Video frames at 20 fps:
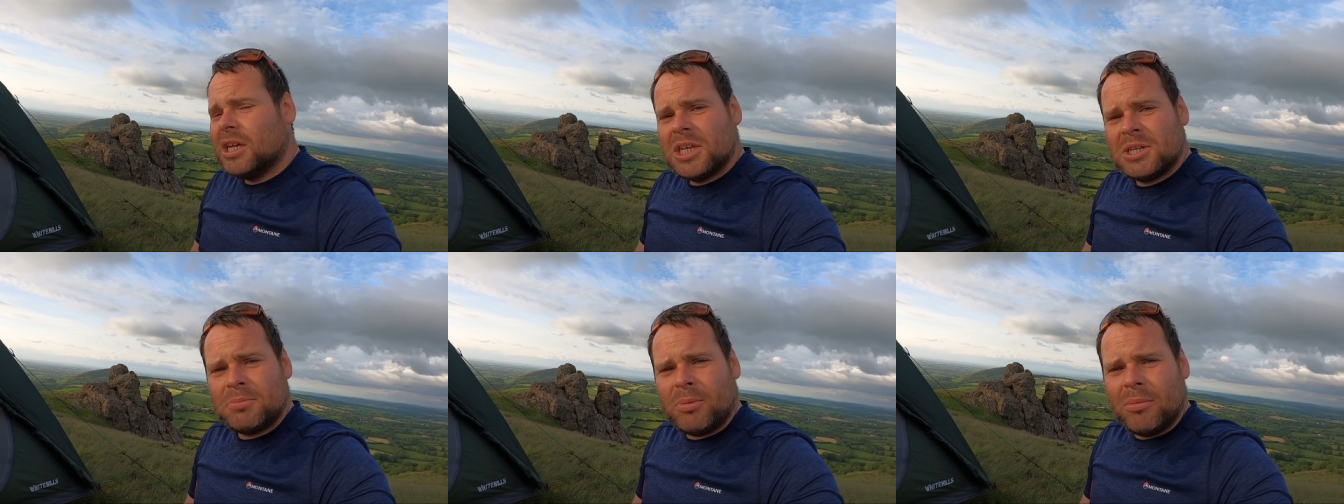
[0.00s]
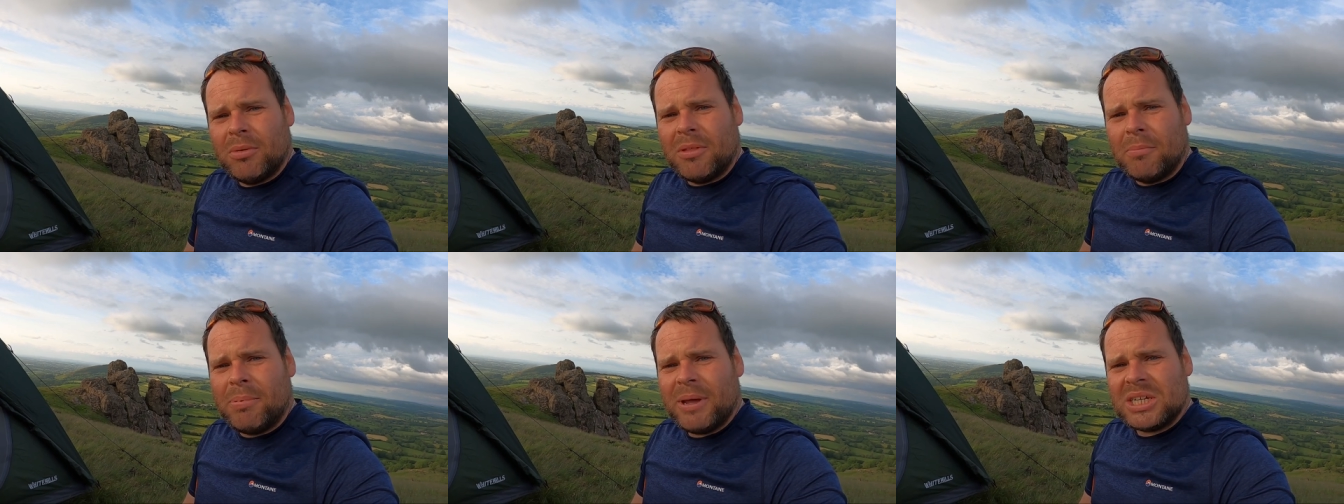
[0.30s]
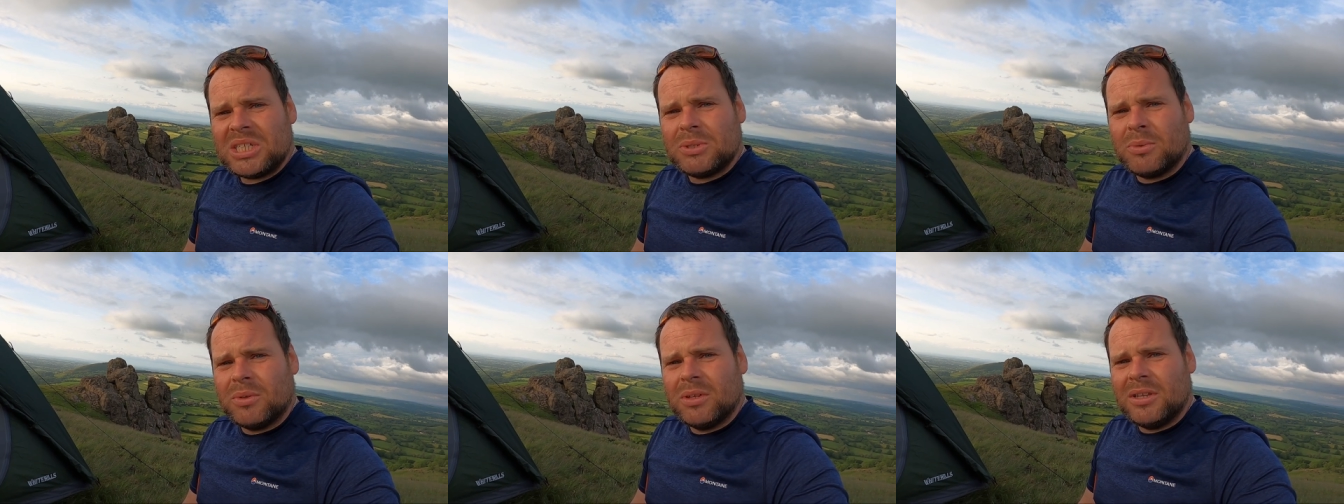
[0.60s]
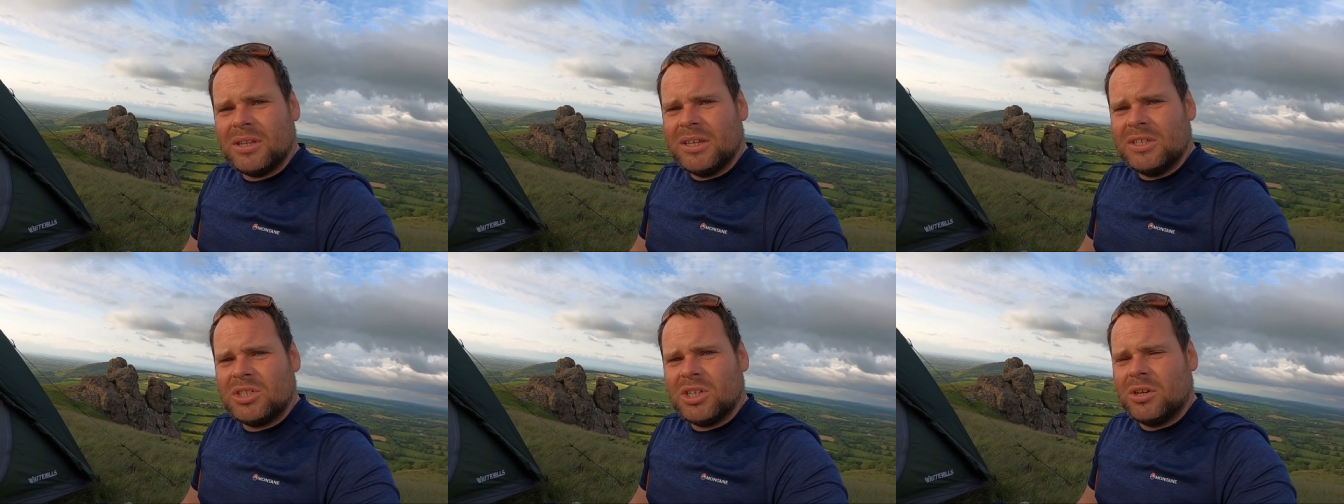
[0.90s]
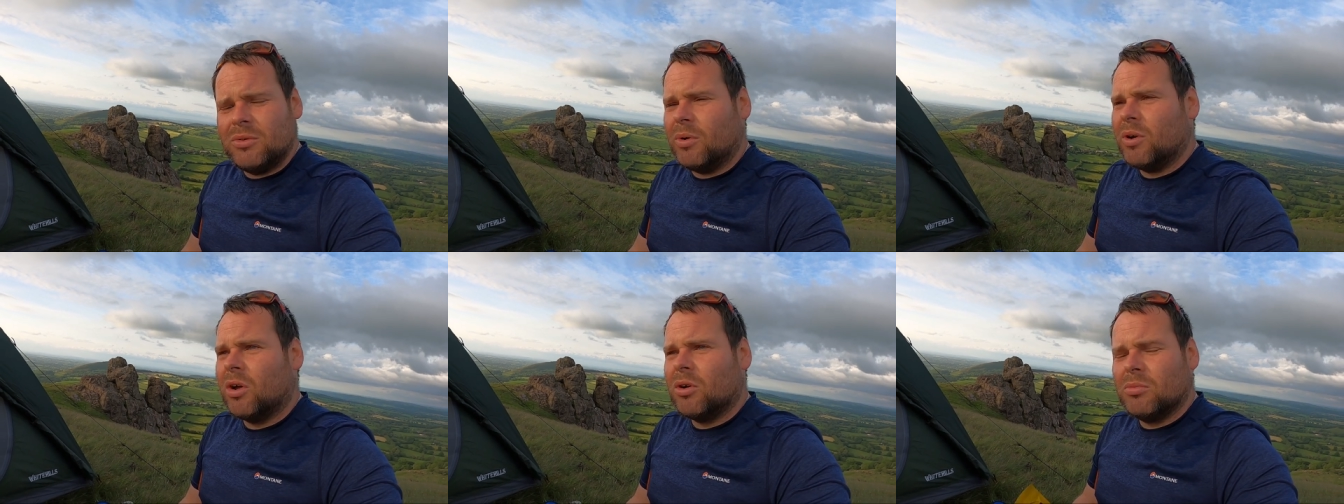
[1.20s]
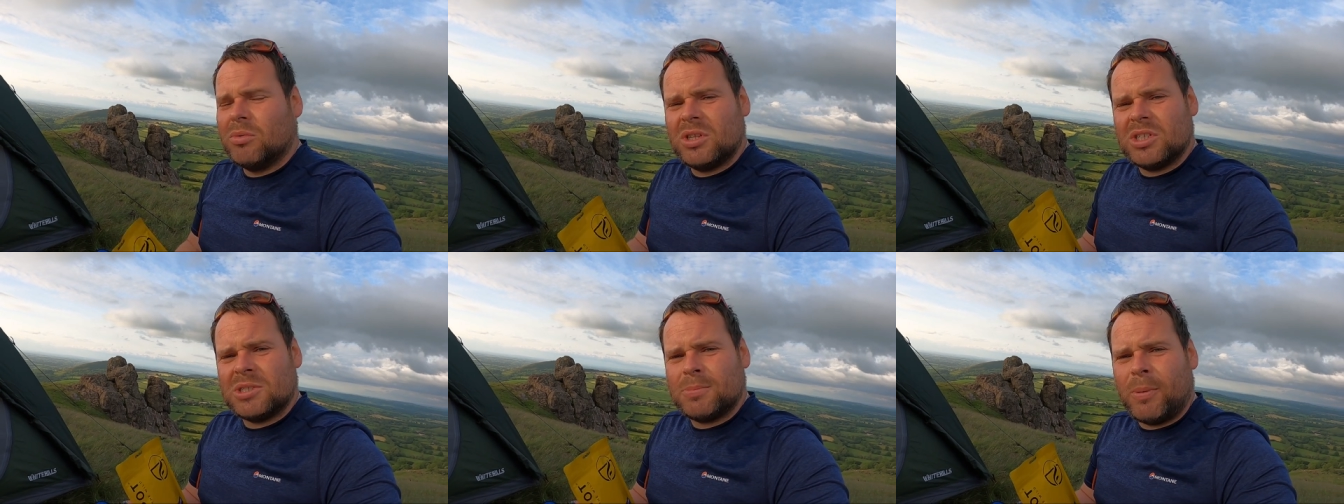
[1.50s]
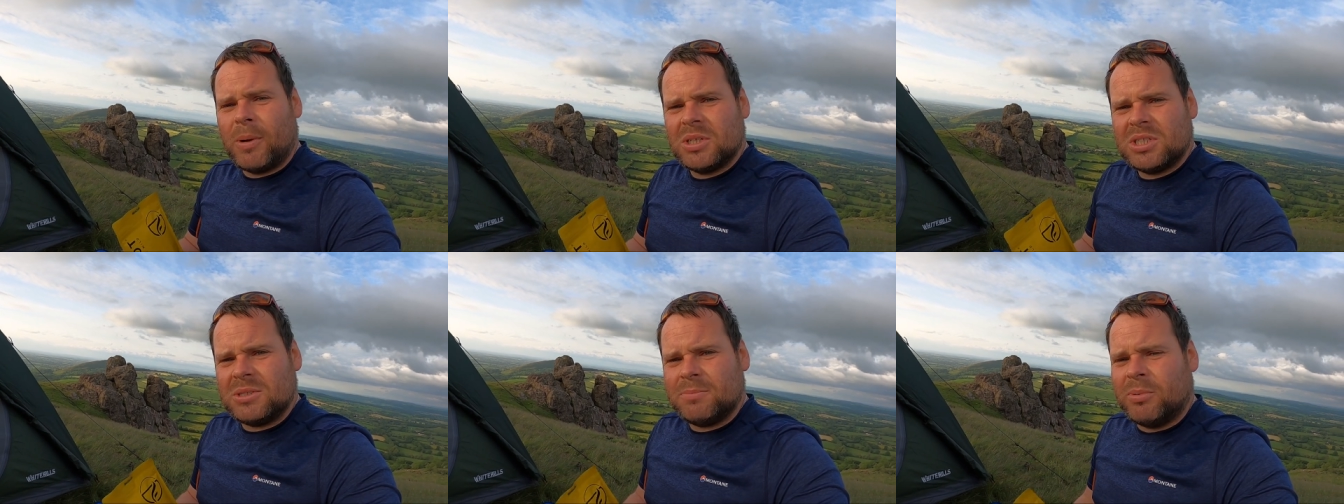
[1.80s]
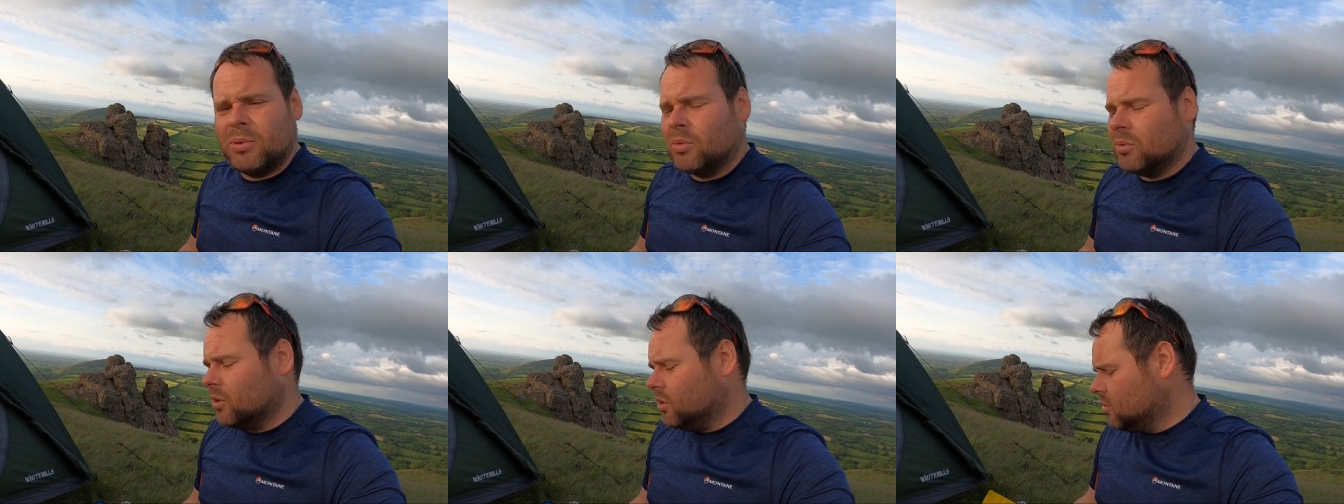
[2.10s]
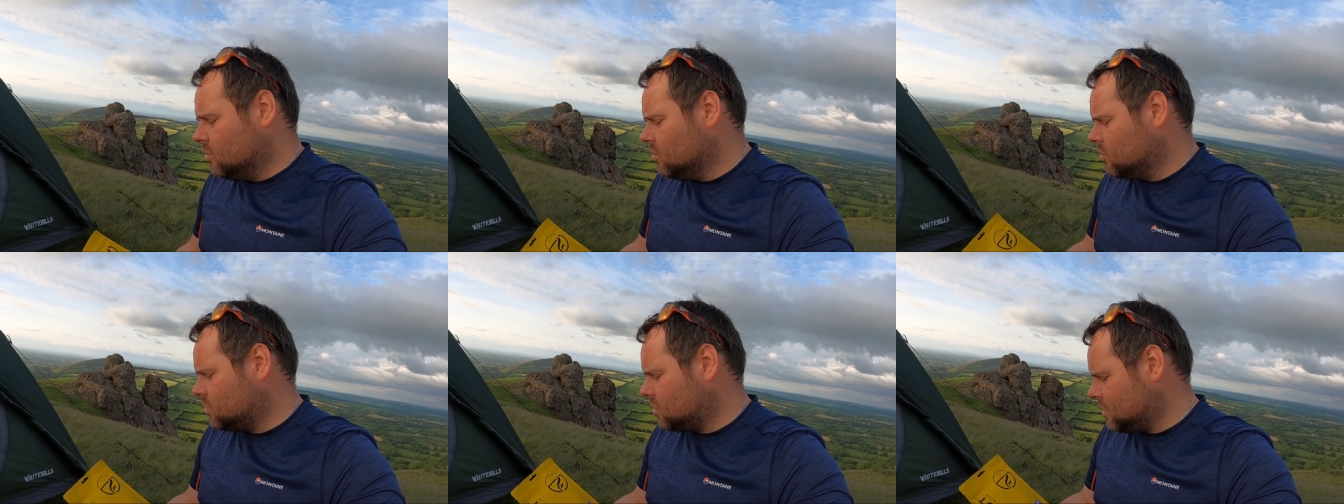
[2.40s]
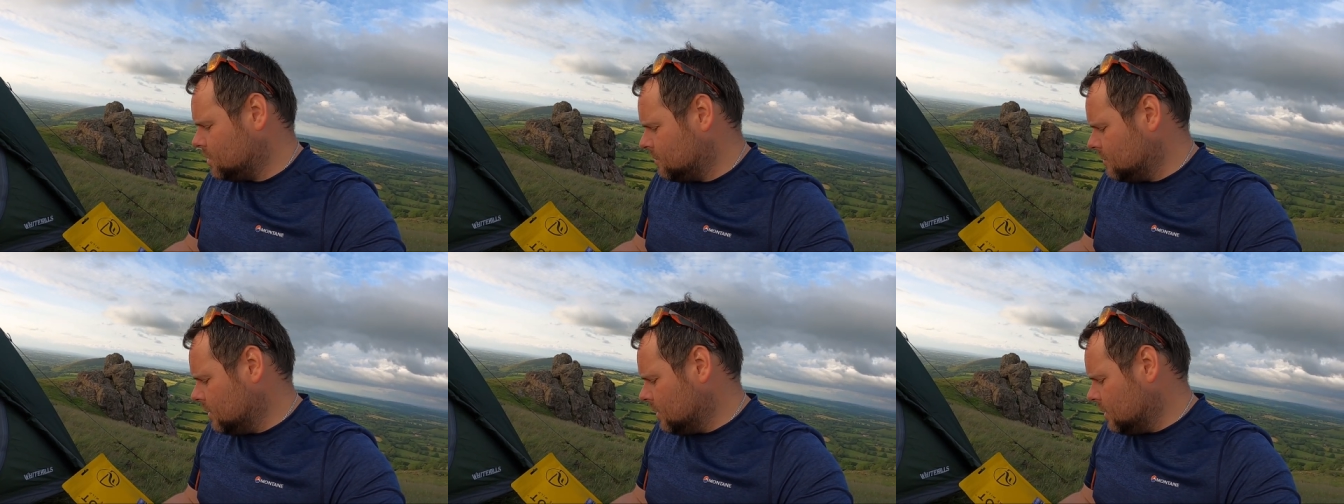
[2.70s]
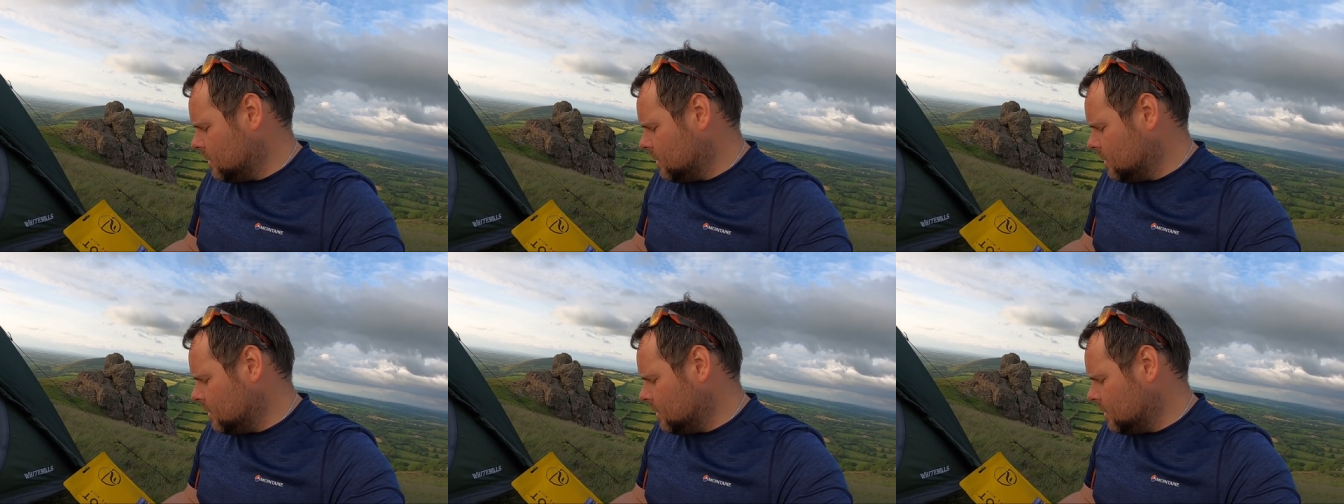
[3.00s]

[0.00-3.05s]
it's probably the best one that they do along with the spicy pork noodles